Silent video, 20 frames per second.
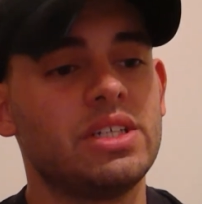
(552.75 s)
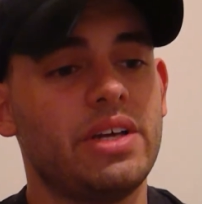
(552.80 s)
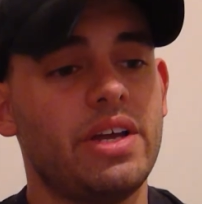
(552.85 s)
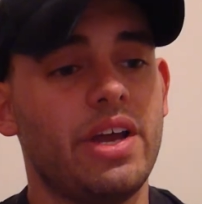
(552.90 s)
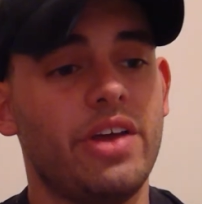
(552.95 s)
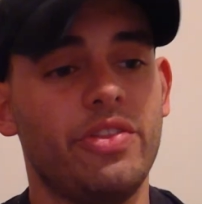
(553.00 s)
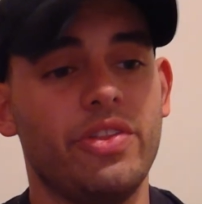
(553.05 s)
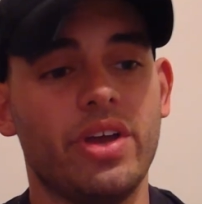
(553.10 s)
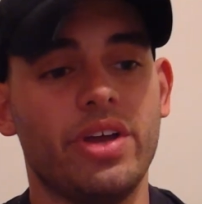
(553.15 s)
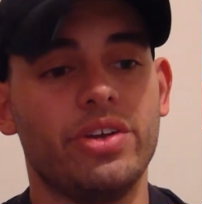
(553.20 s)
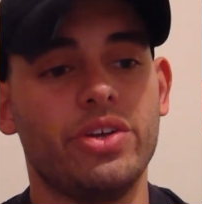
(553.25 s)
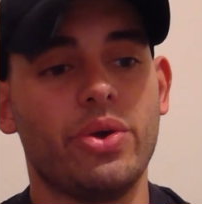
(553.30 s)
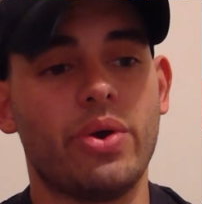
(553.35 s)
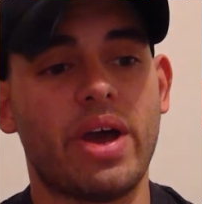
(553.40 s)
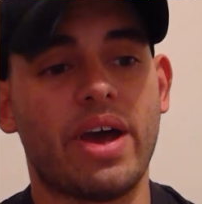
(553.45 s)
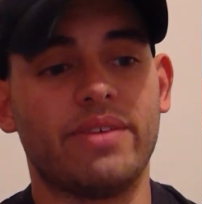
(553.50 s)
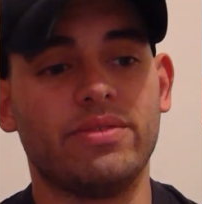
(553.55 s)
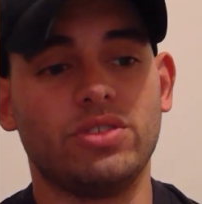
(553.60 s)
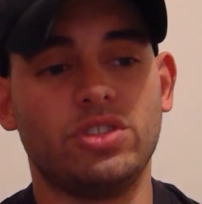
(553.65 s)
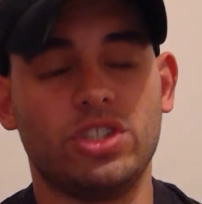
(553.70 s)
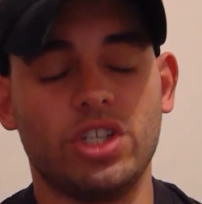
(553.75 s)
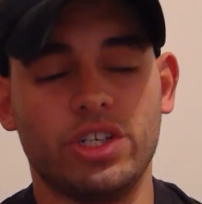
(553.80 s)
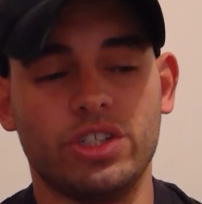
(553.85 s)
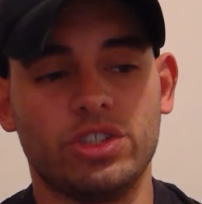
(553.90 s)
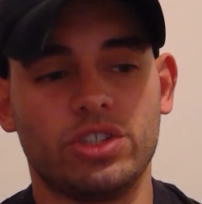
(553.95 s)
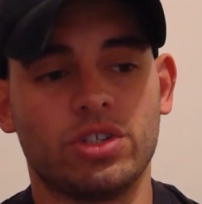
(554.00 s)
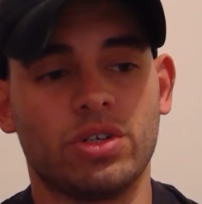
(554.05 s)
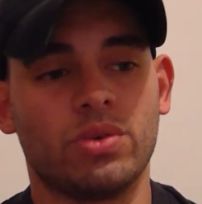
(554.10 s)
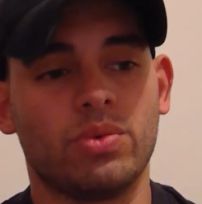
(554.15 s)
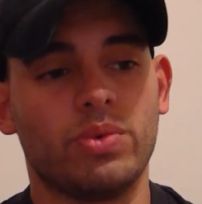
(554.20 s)
And then you have
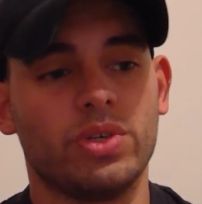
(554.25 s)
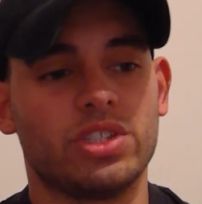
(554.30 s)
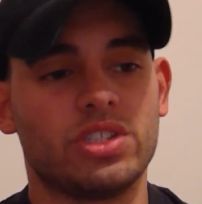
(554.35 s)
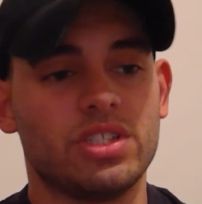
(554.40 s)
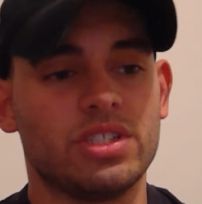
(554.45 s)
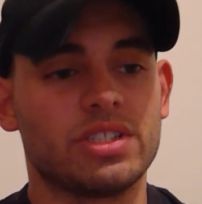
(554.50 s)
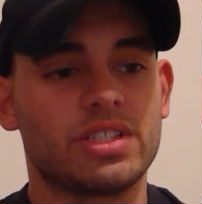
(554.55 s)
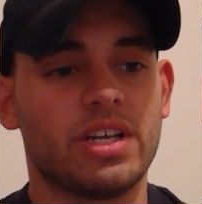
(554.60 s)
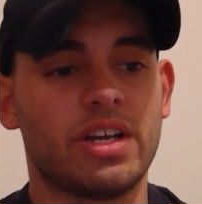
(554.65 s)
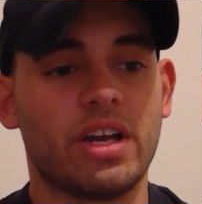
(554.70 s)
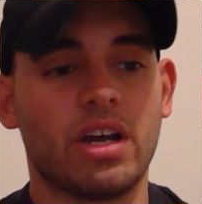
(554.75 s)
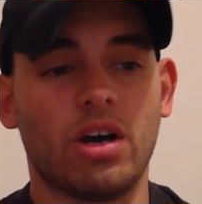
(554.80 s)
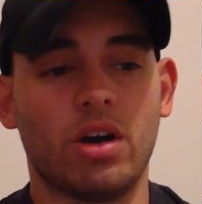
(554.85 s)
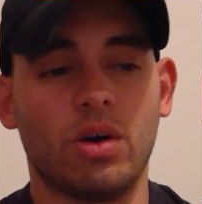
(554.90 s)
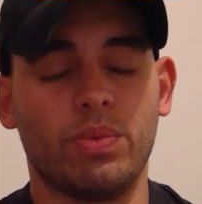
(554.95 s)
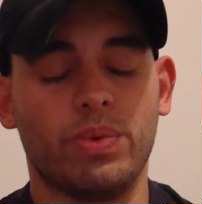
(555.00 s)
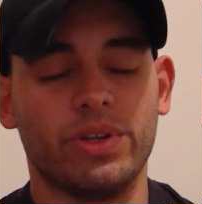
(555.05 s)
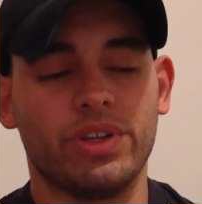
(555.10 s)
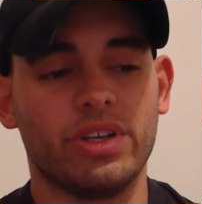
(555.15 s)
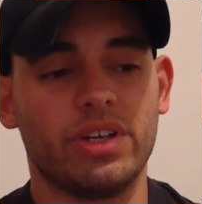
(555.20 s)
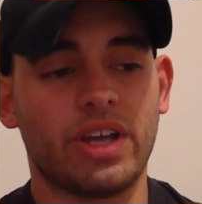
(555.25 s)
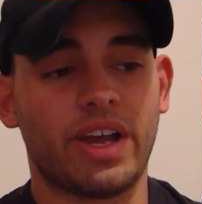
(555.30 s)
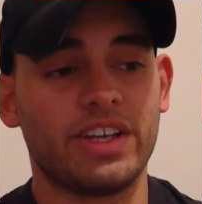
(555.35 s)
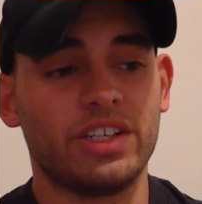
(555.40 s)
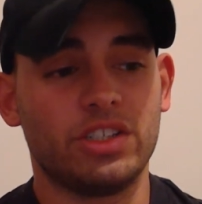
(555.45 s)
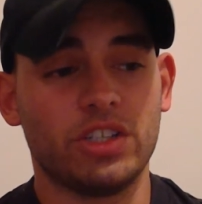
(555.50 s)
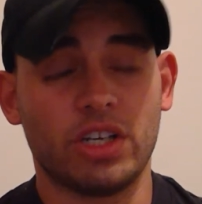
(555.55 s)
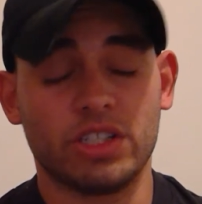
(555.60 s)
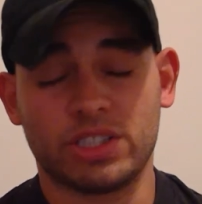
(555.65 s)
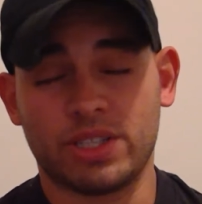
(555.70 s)
ginger, which is going to help with the
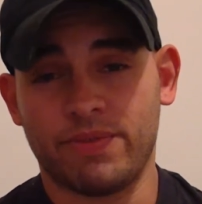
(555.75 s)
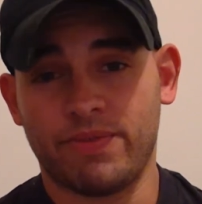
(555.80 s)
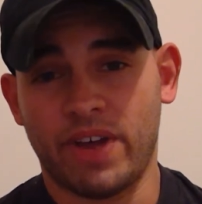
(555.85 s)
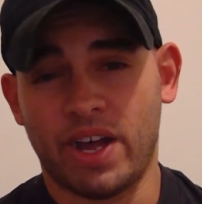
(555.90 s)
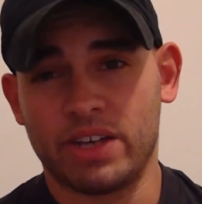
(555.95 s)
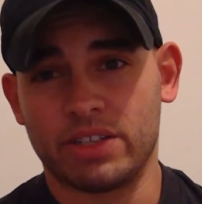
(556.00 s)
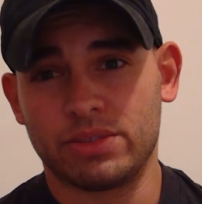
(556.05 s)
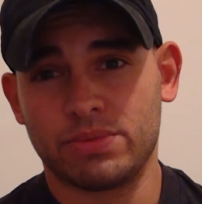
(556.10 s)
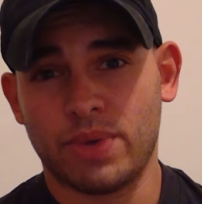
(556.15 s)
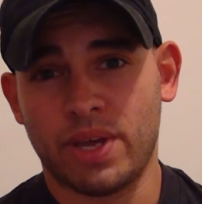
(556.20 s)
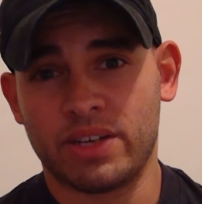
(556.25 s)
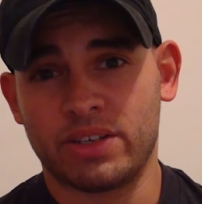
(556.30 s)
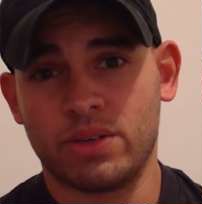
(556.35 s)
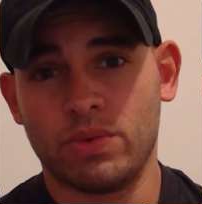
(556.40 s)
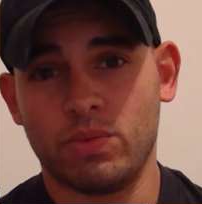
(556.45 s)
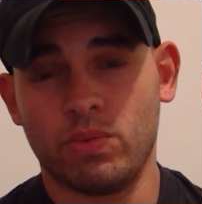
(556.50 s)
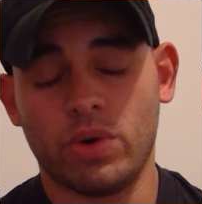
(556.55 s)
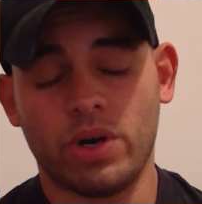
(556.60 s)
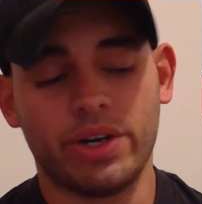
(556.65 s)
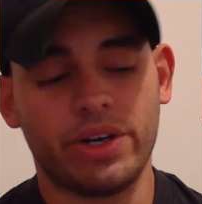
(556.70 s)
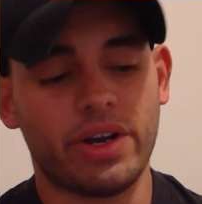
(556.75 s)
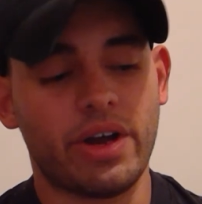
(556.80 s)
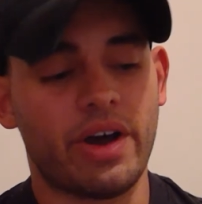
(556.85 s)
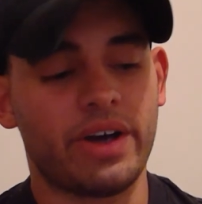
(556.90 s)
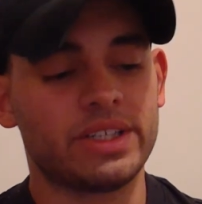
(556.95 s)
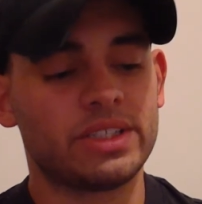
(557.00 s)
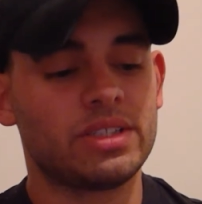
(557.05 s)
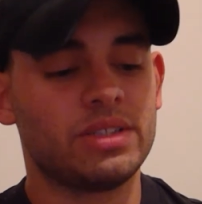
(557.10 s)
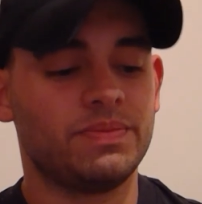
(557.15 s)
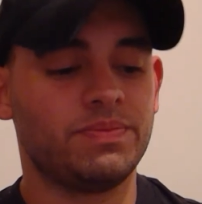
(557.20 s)
digestive aspect and
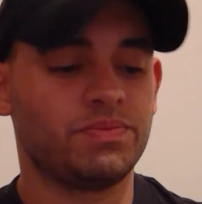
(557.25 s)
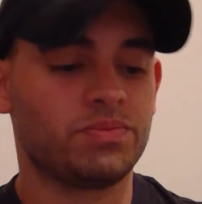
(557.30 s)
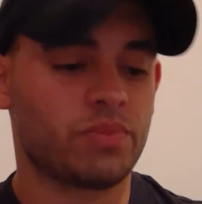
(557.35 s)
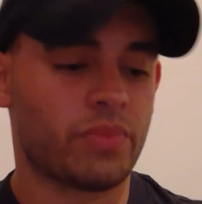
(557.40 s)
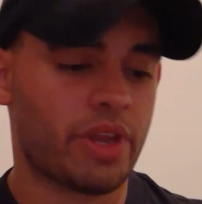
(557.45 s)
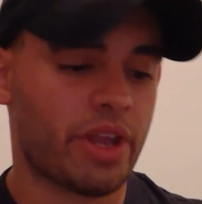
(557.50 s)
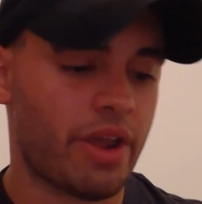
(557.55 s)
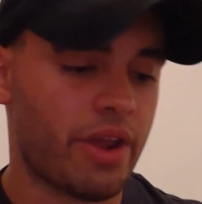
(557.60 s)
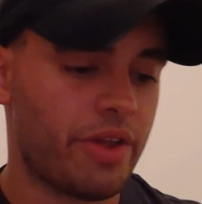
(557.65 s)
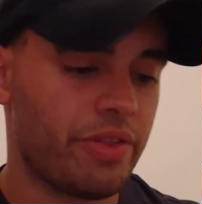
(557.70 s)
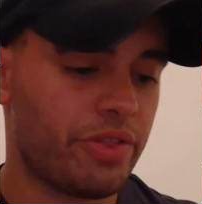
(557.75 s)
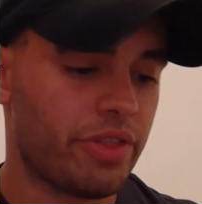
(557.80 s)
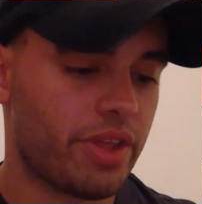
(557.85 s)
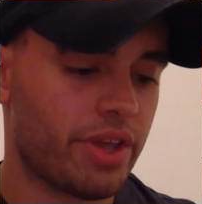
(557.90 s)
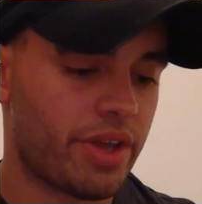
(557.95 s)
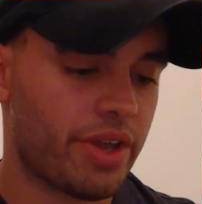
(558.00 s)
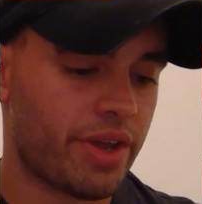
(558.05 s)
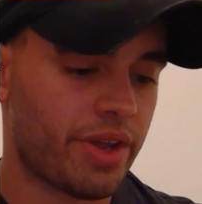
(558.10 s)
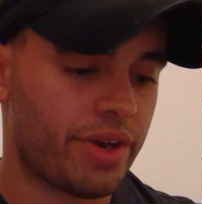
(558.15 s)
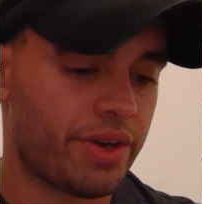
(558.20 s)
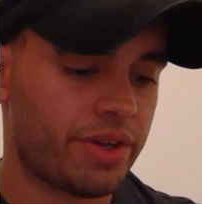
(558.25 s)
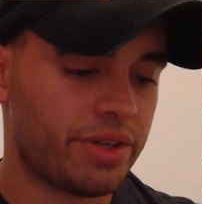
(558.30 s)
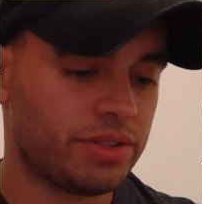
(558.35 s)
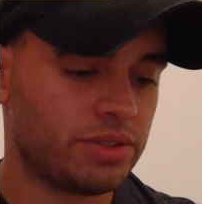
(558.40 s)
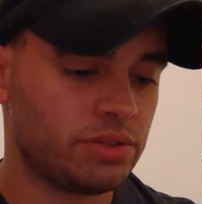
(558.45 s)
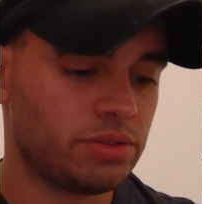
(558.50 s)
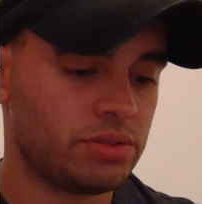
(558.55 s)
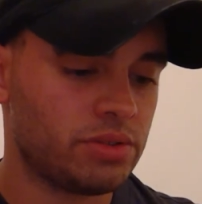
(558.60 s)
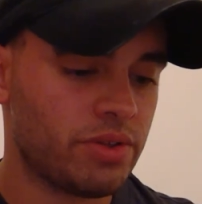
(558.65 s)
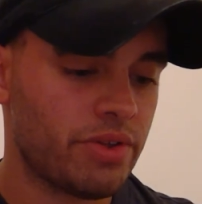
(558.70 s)
whatnot. And then
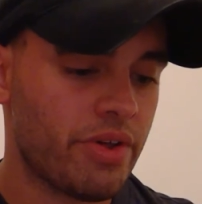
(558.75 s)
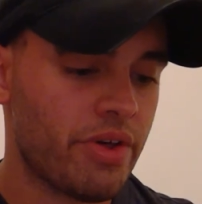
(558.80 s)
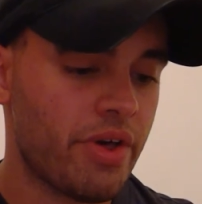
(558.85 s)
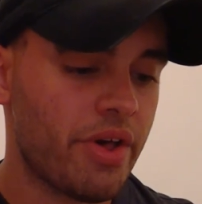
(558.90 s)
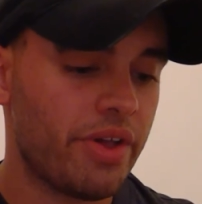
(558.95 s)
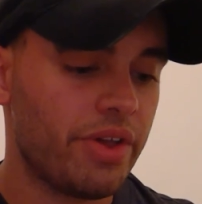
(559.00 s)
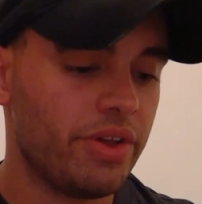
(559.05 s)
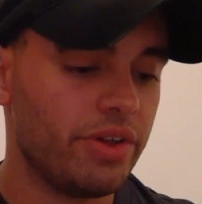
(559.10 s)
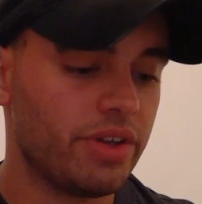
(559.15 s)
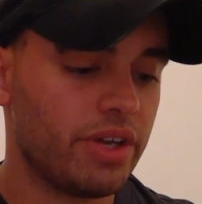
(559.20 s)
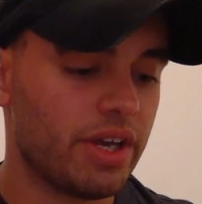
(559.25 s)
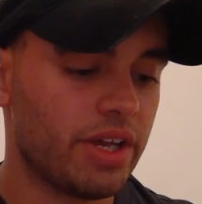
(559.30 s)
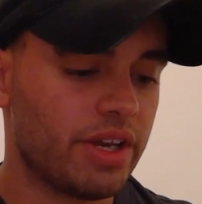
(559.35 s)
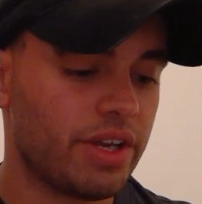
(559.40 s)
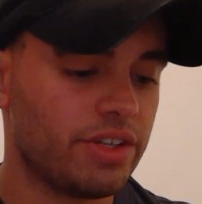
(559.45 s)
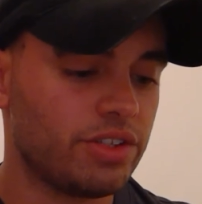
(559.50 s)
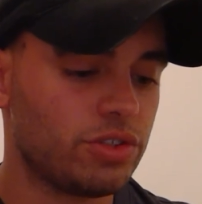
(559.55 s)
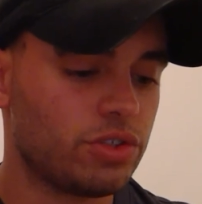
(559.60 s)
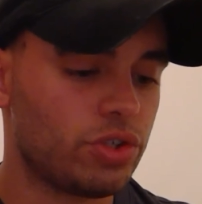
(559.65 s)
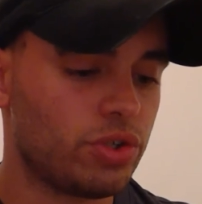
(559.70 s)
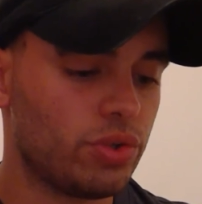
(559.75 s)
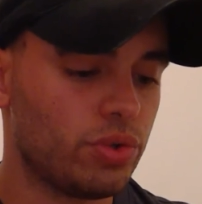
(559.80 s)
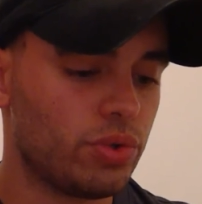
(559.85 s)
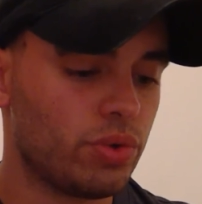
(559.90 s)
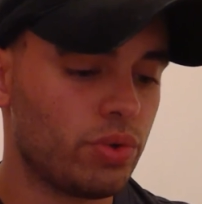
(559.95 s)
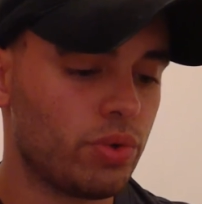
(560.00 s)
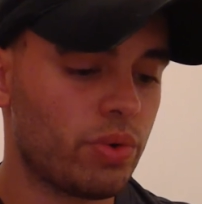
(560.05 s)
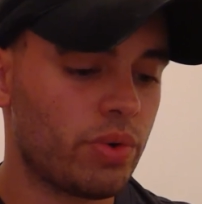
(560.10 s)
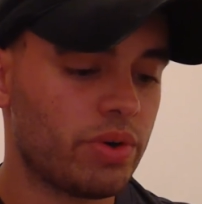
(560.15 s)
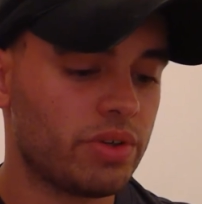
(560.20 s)
you get
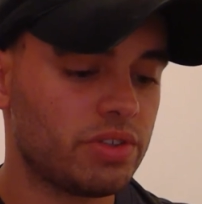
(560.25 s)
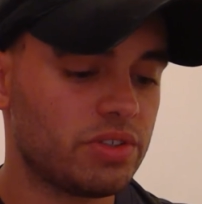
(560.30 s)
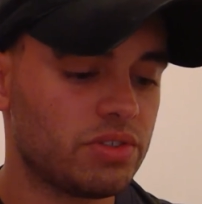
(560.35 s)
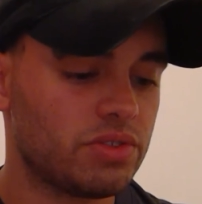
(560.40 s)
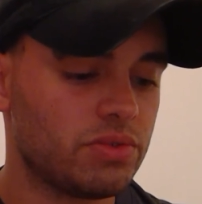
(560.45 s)
into